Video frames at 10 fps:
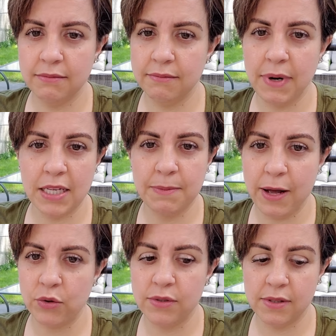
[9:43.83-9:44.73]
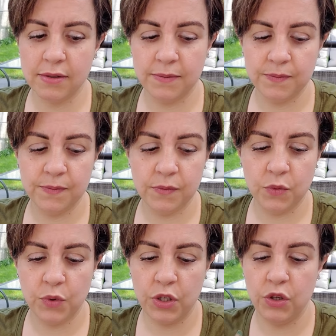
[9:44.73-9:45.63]
my spouse
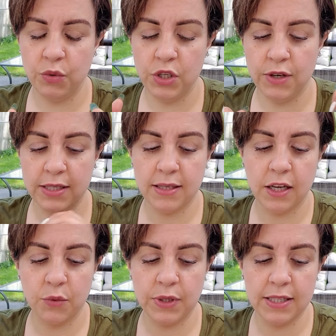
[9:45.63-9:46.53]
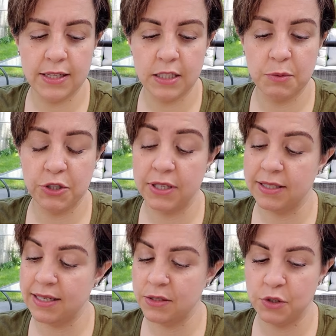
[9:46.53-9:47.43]
when when you get together with this next person
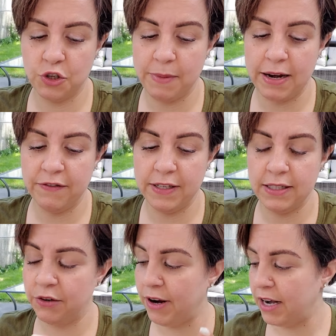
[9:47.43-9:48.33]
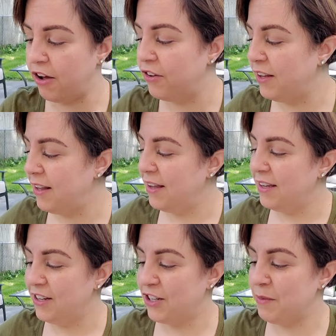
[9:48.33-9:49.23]
because that's what you're manifesting right now.
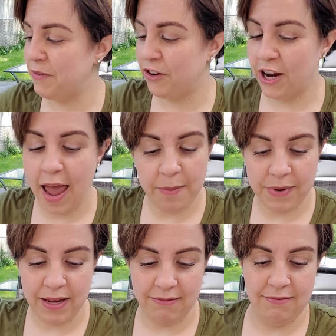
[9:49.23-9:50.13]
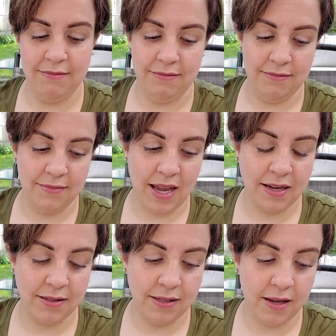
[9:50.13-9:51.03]
You're going to be very happy. I
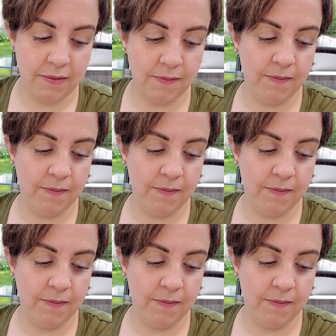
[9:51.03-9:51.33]
can see it.